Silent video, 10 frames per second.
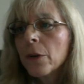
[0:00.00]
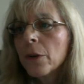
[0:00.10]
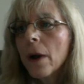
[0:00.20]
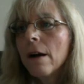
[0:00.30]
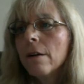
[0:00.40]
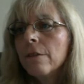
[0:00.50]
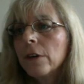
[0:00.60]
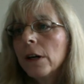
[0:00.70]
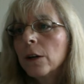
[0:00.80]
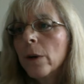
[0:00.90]
have
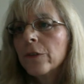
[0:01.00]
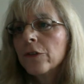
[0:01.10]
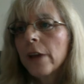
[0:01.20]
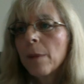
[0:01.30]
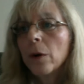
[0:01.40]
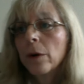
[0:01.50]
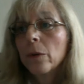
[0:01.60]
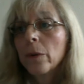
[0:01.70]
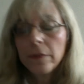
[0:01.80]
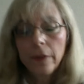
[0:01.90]
a question app on our
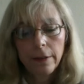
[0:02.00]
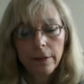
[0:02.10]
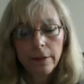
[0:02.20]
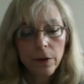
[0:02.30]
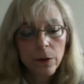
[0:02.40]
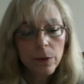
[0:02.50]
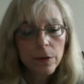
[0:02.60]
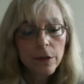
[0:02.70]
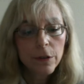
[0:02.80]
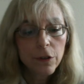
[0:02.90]
website. So
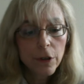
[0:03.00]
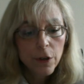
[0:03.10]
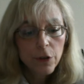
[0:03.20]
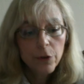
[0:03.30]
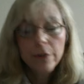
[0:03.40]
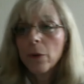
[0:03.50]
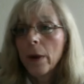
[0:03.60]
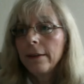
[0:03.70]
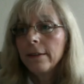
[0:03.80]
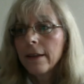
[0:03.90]
there's two different
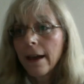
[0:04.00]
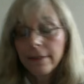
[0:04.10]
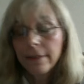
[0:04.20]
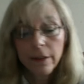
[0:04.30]
ways to ask us